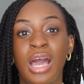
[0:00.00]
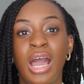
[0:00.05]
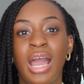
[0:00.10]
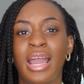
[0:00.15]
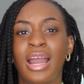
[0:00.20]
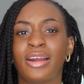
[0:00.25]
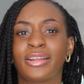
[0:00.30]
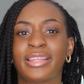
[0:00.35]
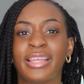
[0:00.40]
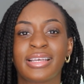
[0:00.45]

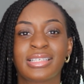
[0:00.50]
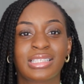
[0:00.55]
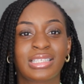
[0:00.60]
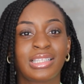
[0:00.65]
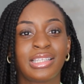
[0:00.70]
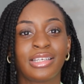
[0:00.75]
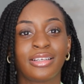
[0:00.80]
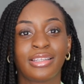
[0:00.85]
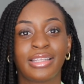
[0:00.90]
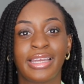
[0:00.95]
Are things
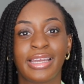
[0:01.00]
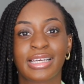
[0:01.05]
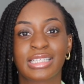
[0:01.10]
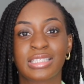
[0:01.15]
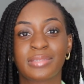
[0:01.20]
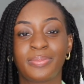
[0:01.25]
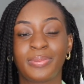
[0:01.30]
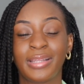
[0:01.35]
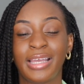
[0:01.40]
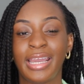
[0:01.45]
clearly
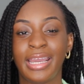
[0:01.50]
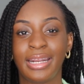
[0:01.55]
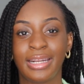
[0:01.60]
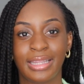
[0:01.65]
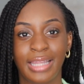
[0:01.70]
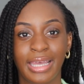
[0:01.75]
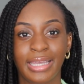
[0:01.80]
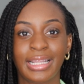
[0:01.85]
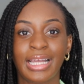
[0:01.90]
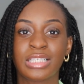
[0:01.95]
explained?
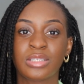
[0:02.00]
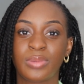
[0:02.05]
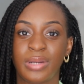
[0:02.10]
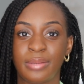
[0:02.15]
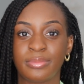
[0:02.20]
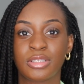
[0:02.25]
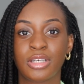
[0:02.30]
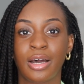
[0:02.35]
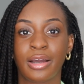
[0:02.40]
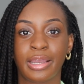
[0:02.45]
Like, that's what
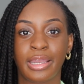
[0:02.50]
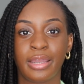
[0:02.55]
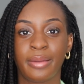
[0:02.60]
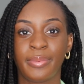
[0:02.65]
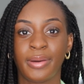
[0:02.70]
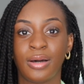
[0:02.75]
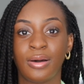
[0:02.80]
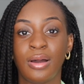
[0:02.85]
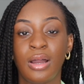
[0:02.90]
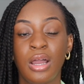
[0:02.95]
I'm talking
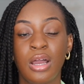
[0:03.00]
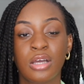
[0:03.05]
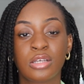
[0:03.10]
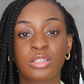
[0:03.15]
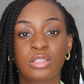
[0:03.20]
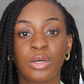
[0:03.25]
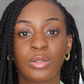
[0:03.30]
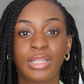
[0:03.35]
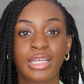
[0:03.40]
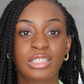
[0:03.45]
about.
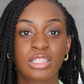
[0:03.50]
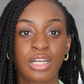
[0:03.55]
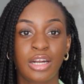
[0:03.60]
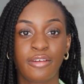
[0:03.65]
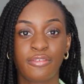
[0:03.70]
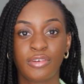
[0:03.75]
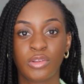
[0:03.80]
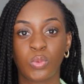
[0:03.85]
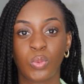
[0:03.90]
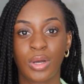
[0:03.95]
So let's start
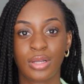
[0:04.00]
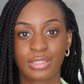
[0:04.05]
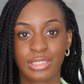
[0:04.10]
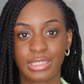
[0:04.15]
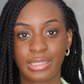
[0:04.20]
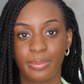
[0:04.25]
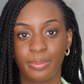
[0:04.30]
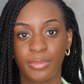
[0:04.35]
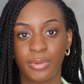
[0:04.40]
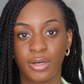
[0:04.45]
off with
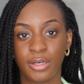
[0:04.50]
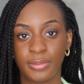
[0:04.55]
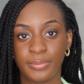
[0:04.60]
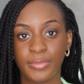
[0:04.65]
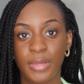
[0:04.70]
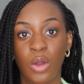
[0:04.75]
Wealthsimple.